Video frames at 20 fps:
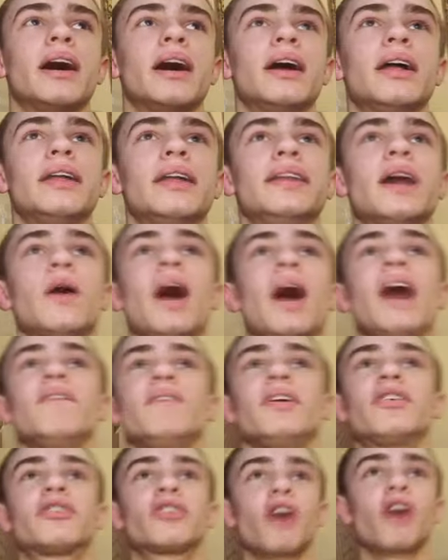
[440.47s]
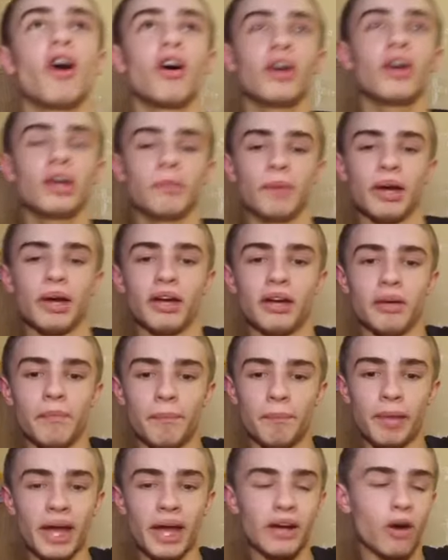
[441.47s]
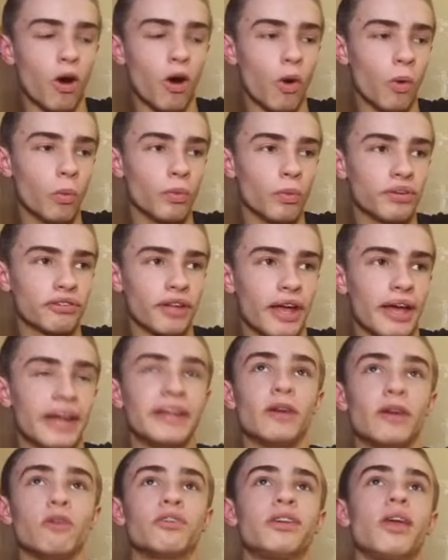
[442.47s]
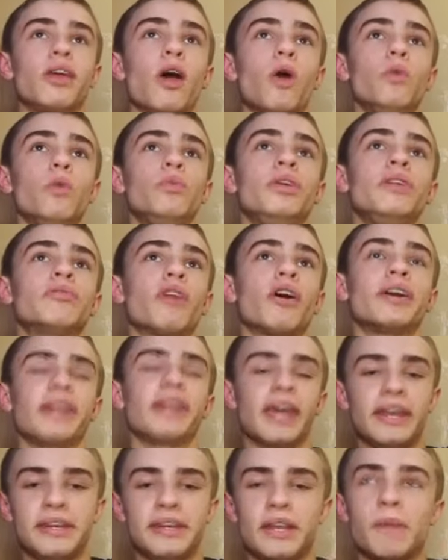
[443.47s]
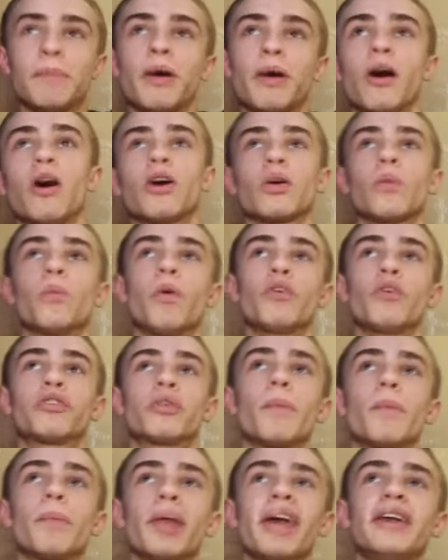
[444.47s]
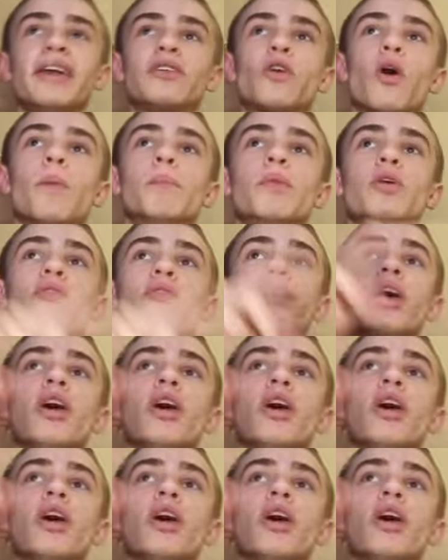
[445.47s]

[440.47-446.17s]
Now at this time, Black Hole was there and it was the only ride in the park, whilst the Blade got moved